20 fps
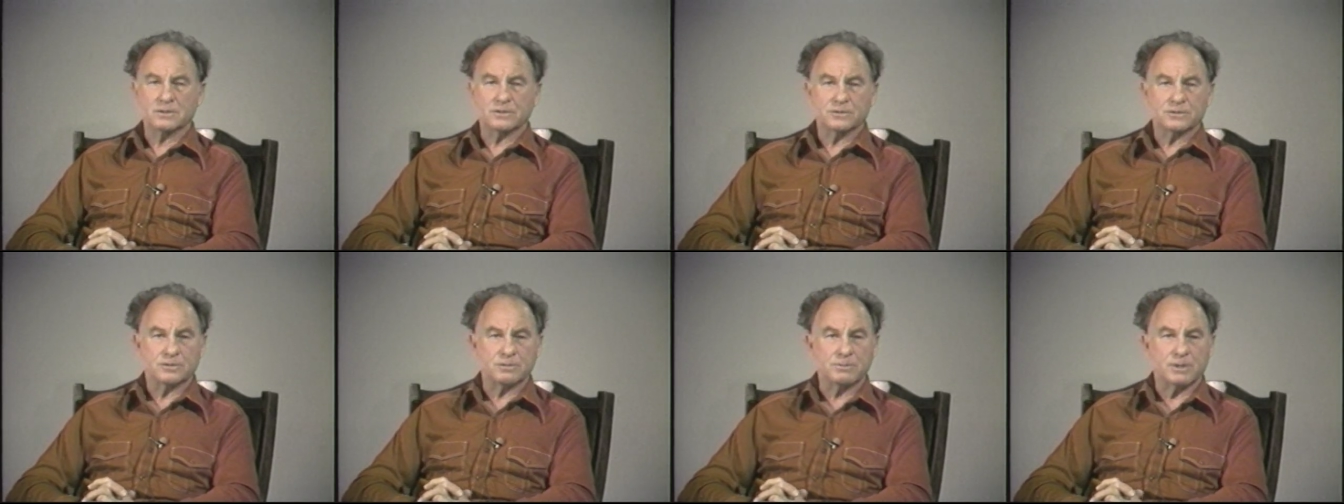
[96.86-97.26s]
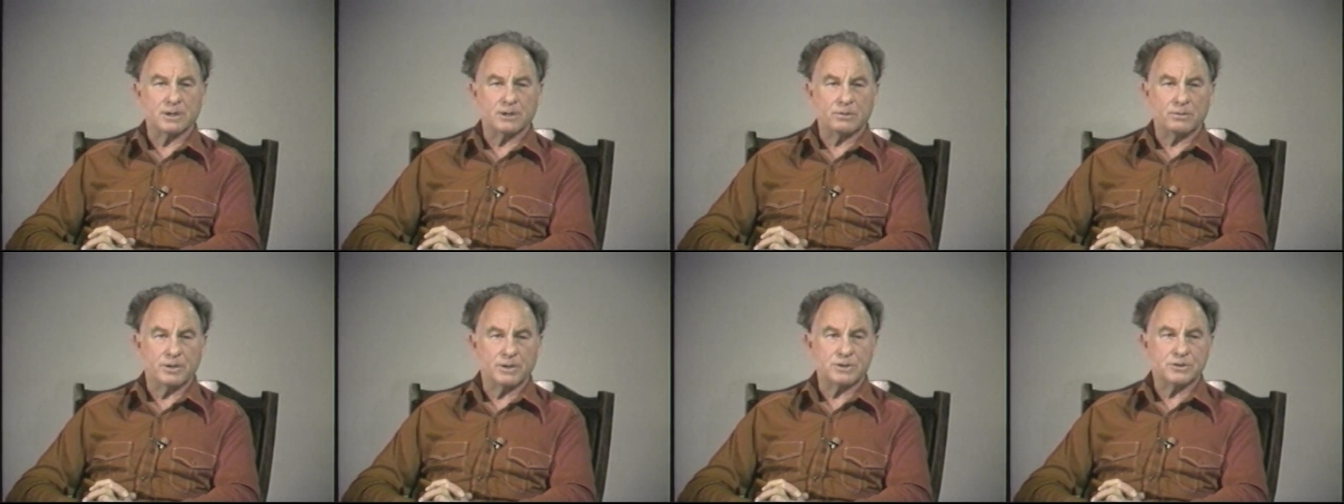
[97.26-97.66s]
So my
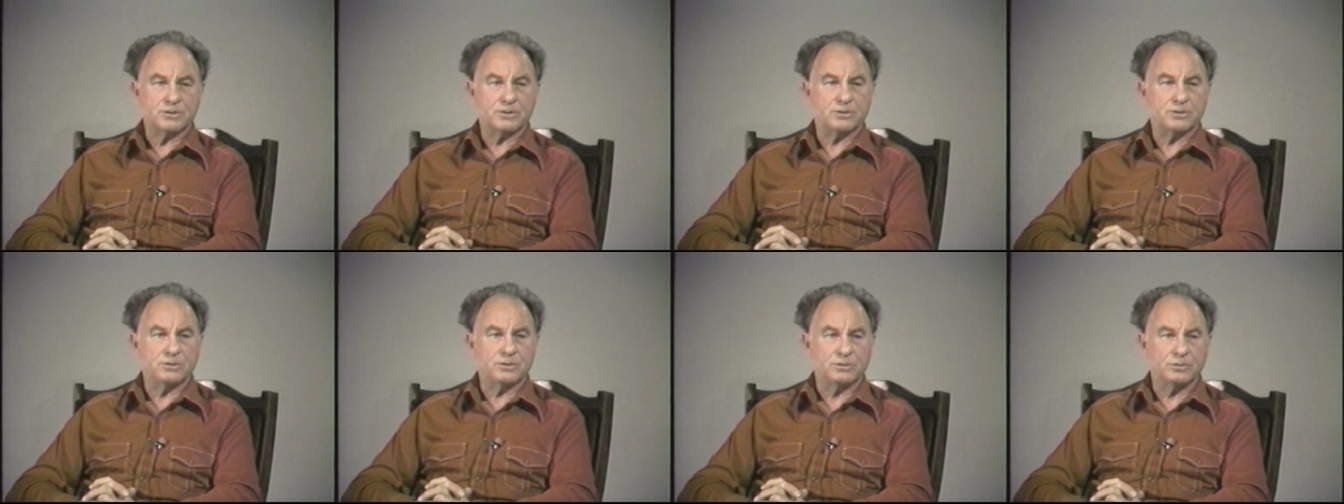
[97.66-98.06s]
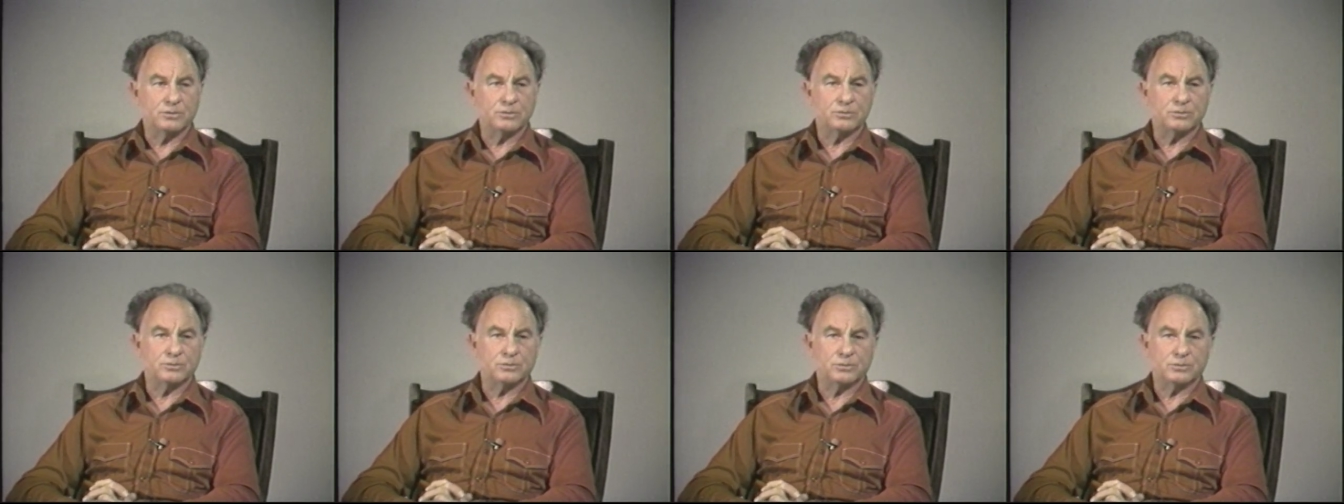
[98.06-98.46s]
question to
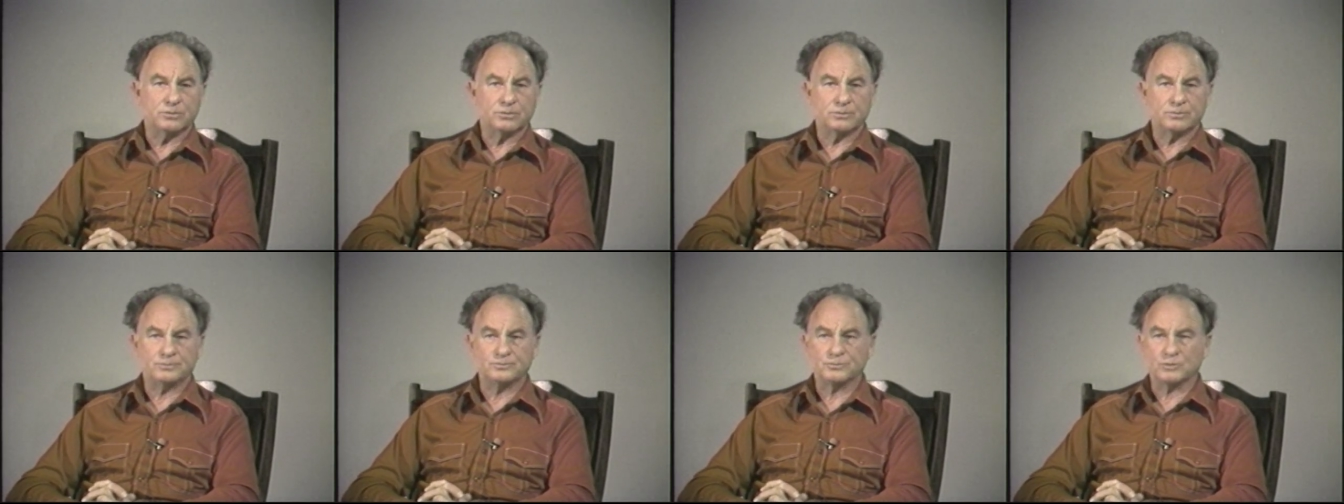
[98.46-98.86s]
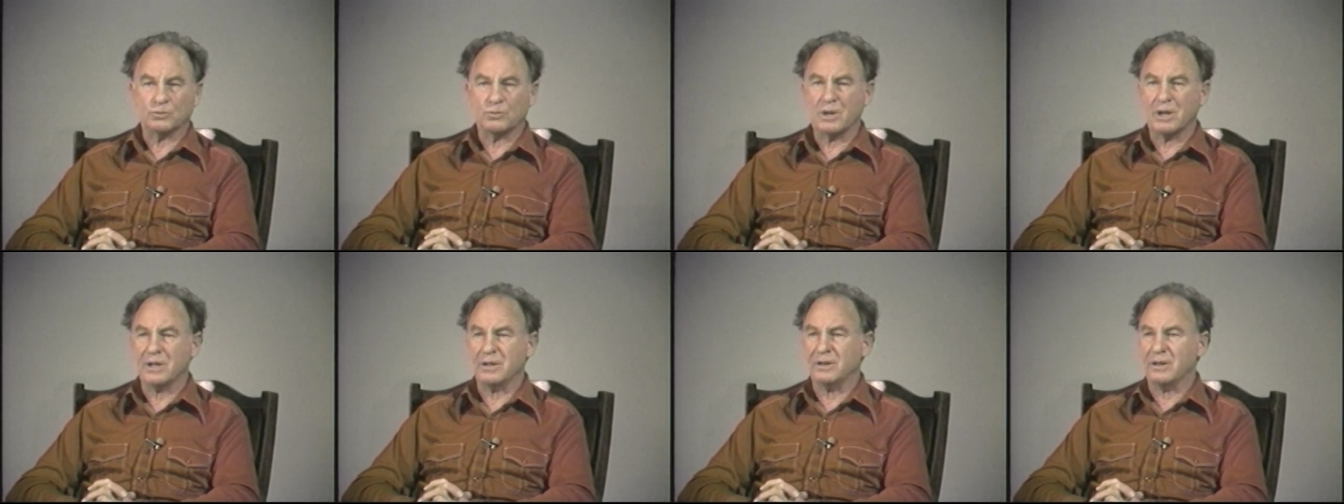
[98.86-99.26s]
you
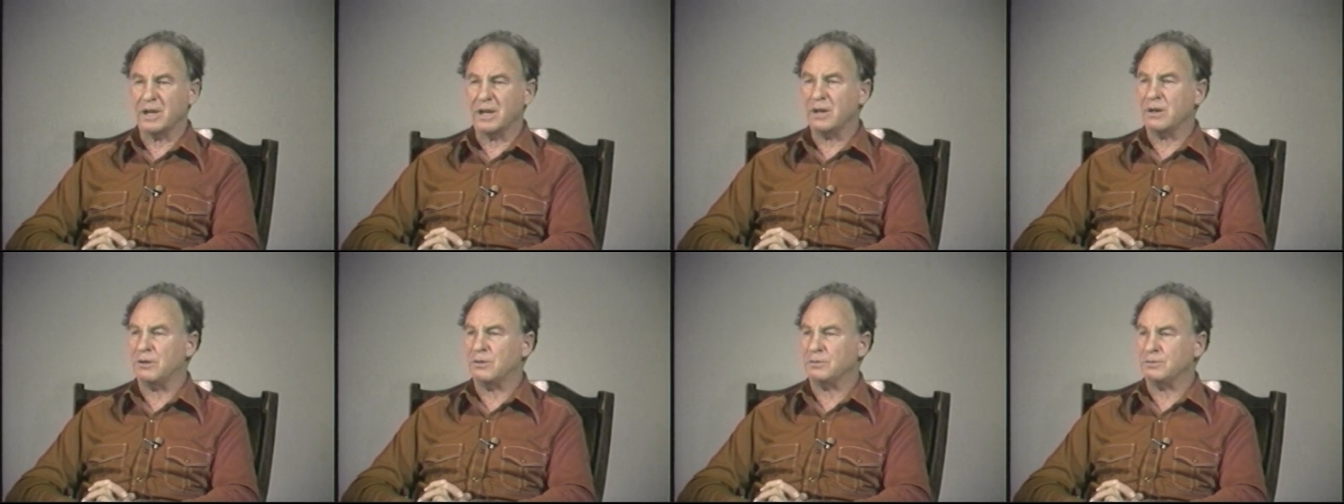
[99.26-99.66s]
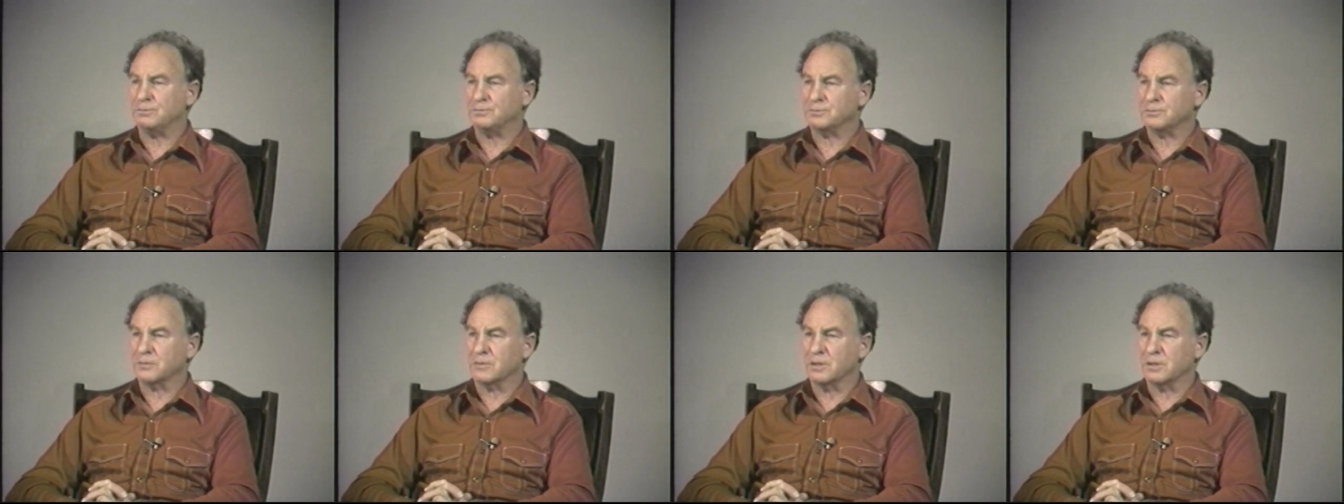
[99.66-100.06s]
right now,
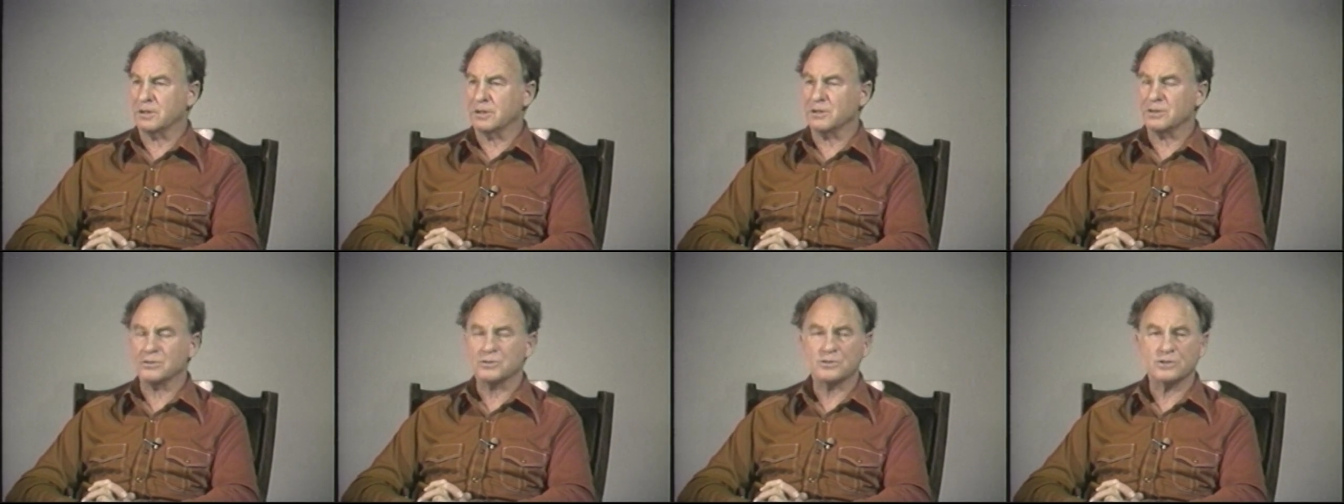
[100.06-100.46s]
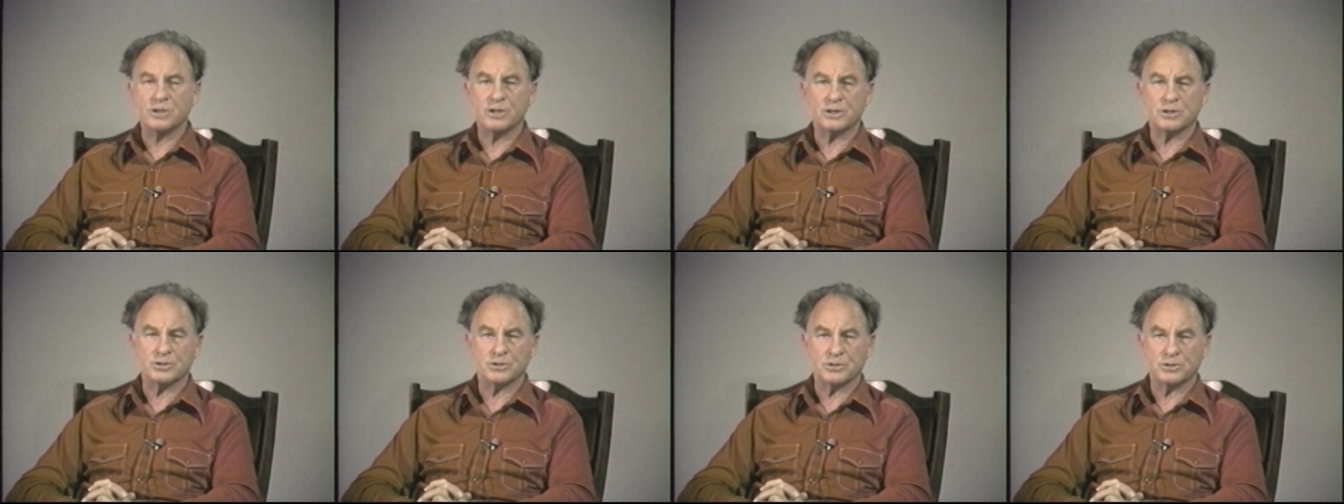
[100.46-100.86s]
is
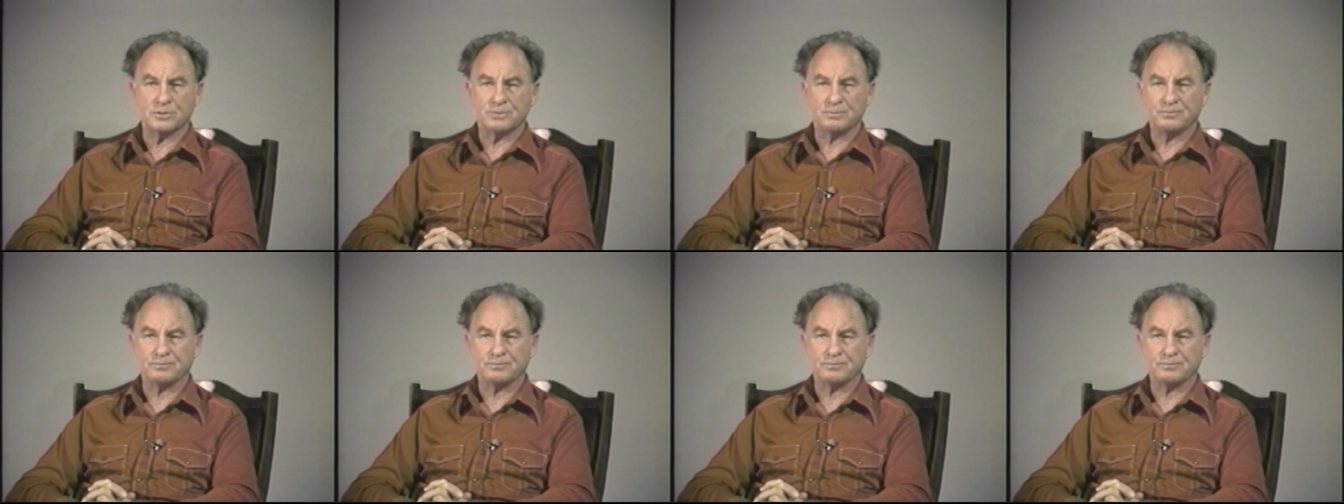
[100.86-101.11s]
this.